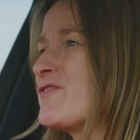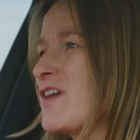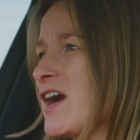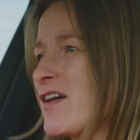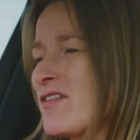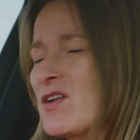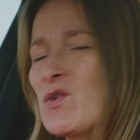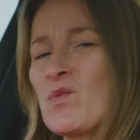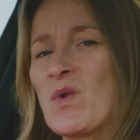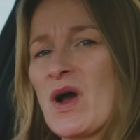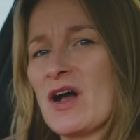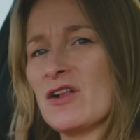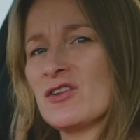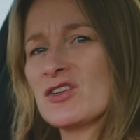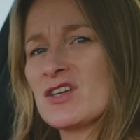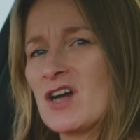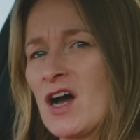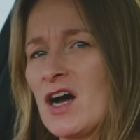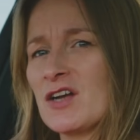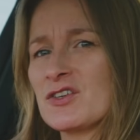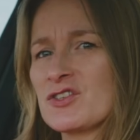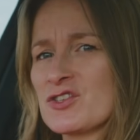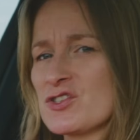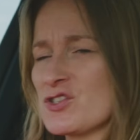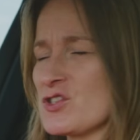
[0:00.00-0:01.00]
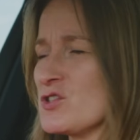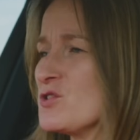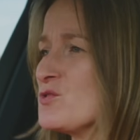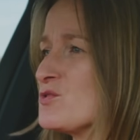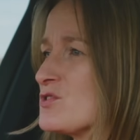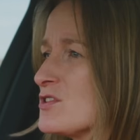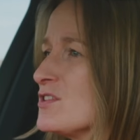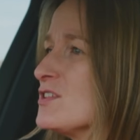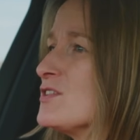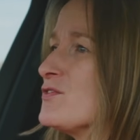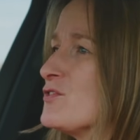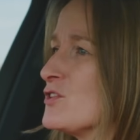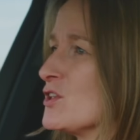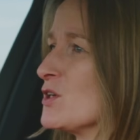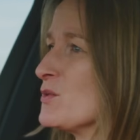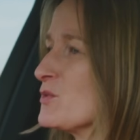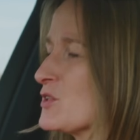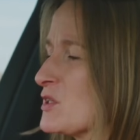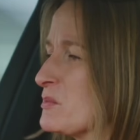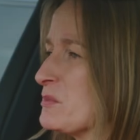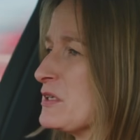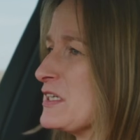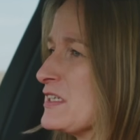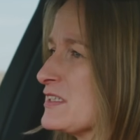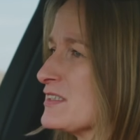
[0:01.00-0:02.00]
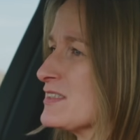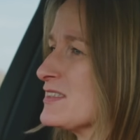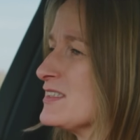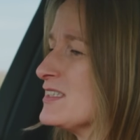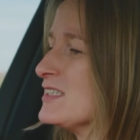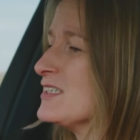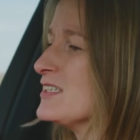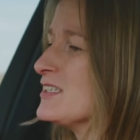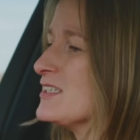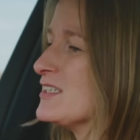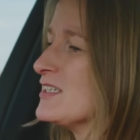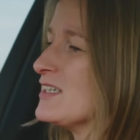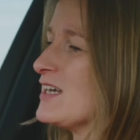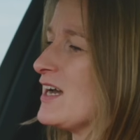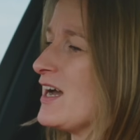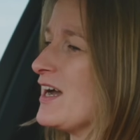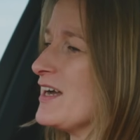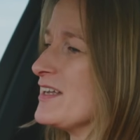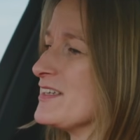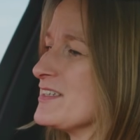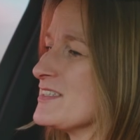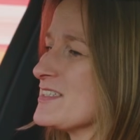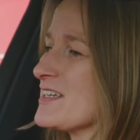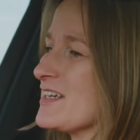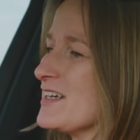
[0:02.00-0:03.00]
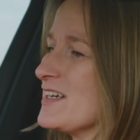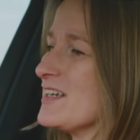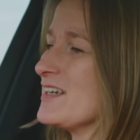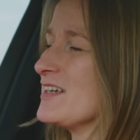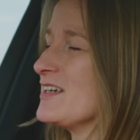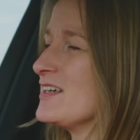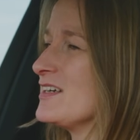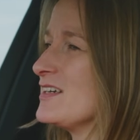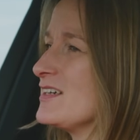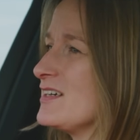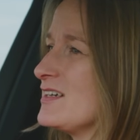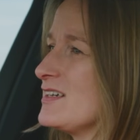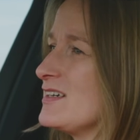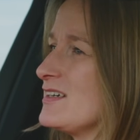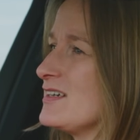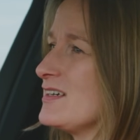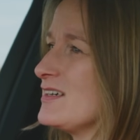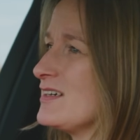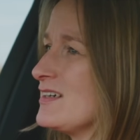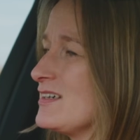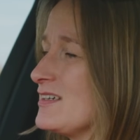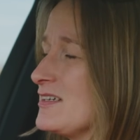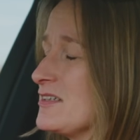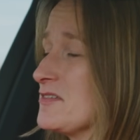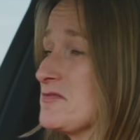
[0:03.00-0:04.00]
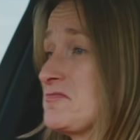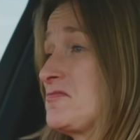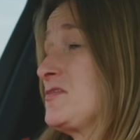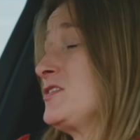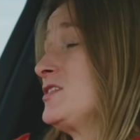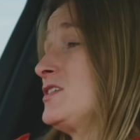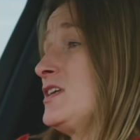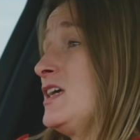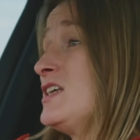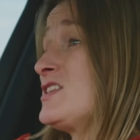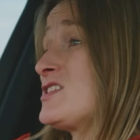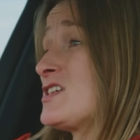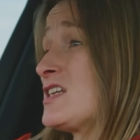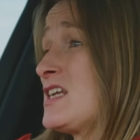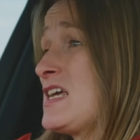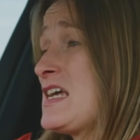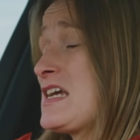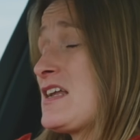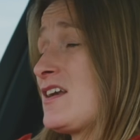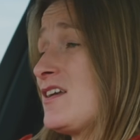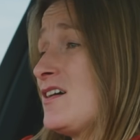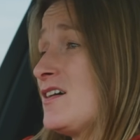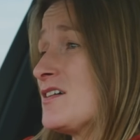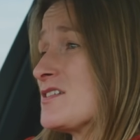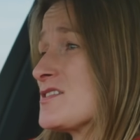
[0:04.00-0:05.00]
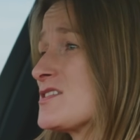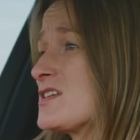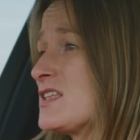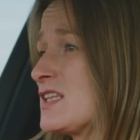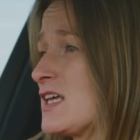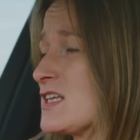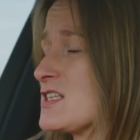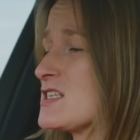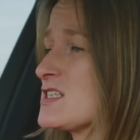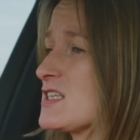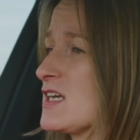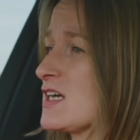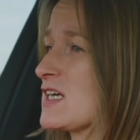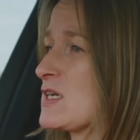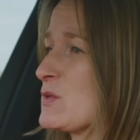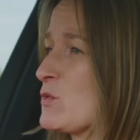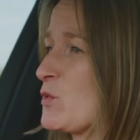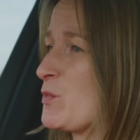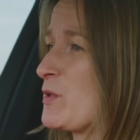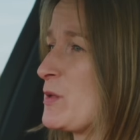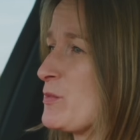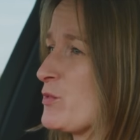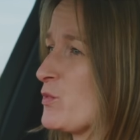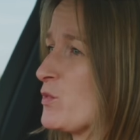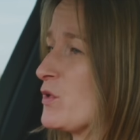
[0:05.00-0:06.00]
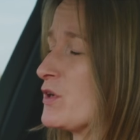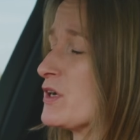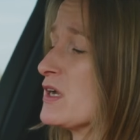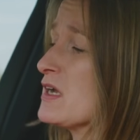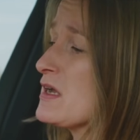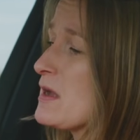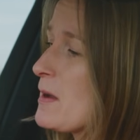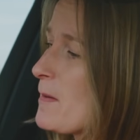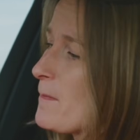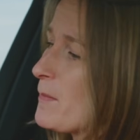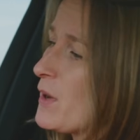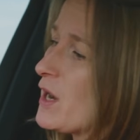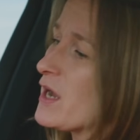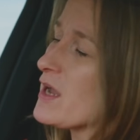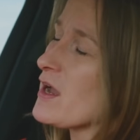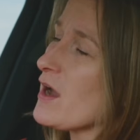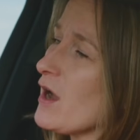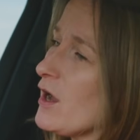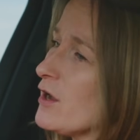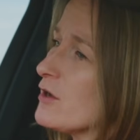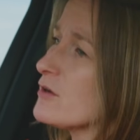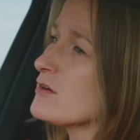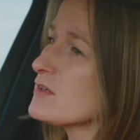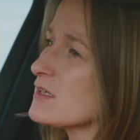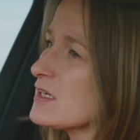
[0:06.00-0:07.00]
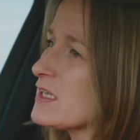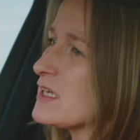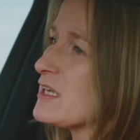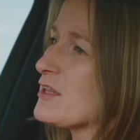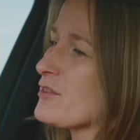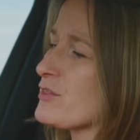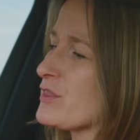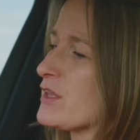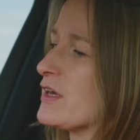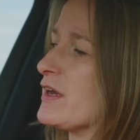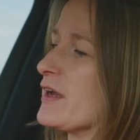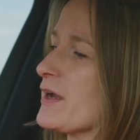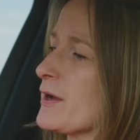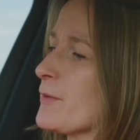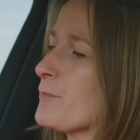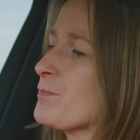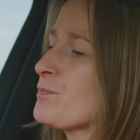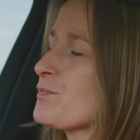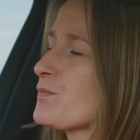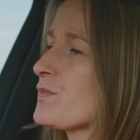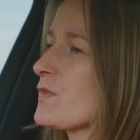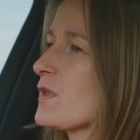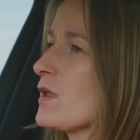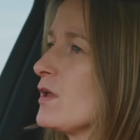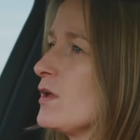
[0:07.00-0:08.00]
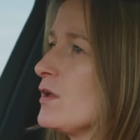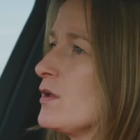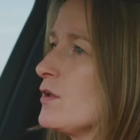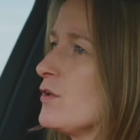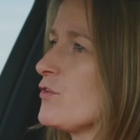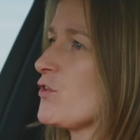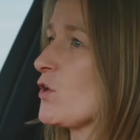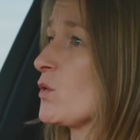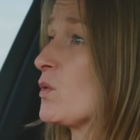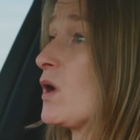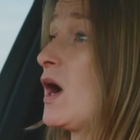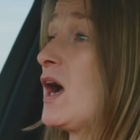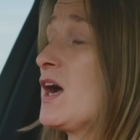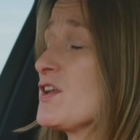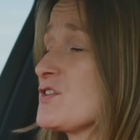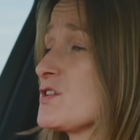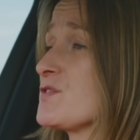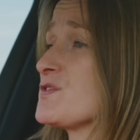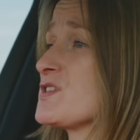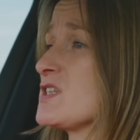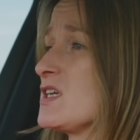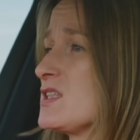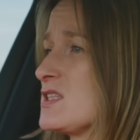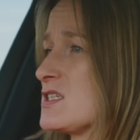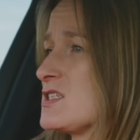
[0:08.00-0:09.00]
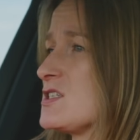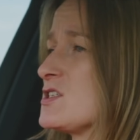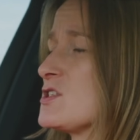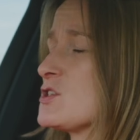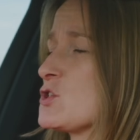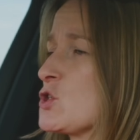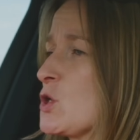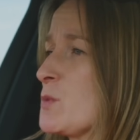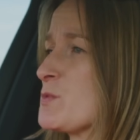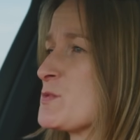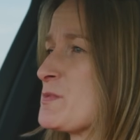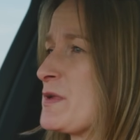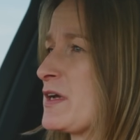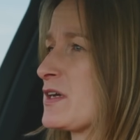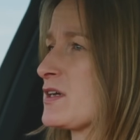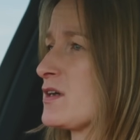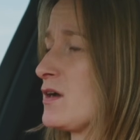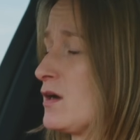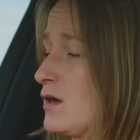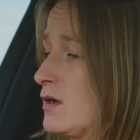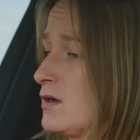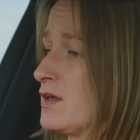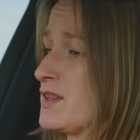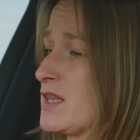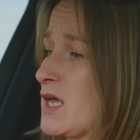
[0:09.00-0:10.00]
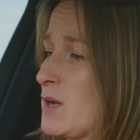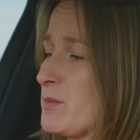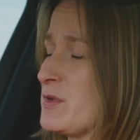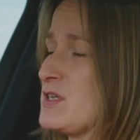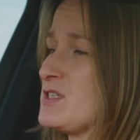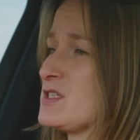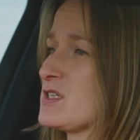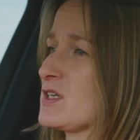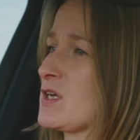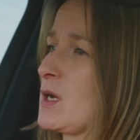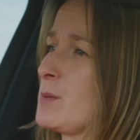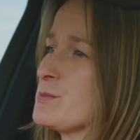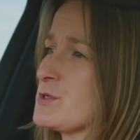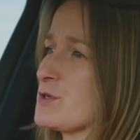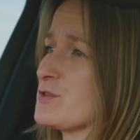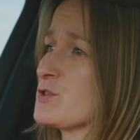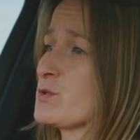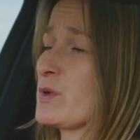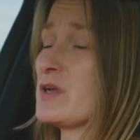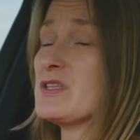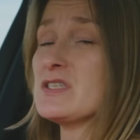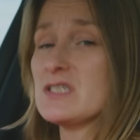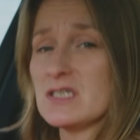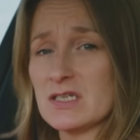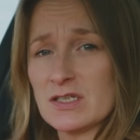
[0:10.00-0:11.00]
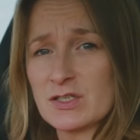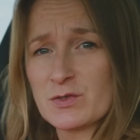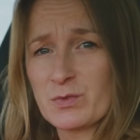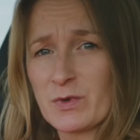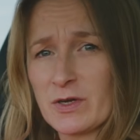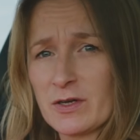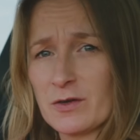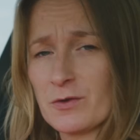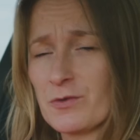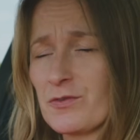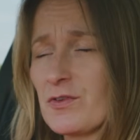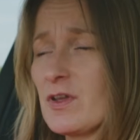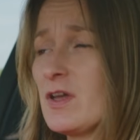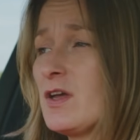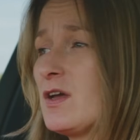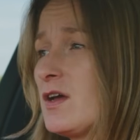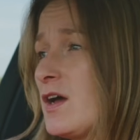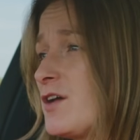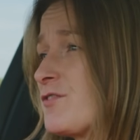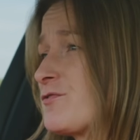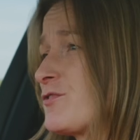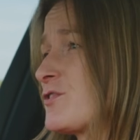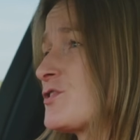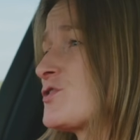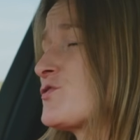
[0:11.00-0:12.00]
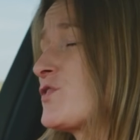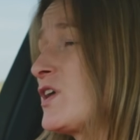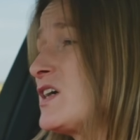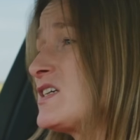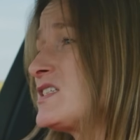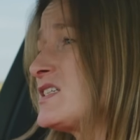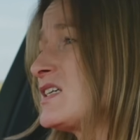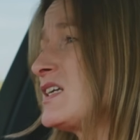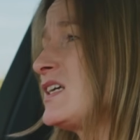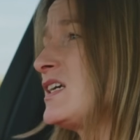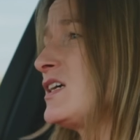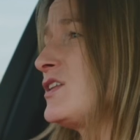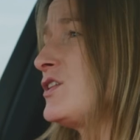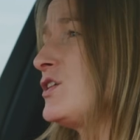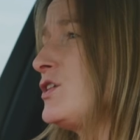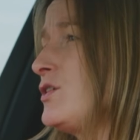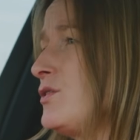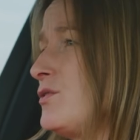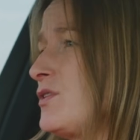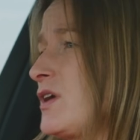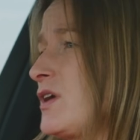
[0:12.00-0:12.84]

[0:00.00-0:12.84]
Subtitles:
very well-cut suit, if you know what I mean. And it's an E-Class, and that's exactly what people want. My only thing, so as I've said, this is a top spec car, and that means it comes on 20-inch wheels, and frustratingly in the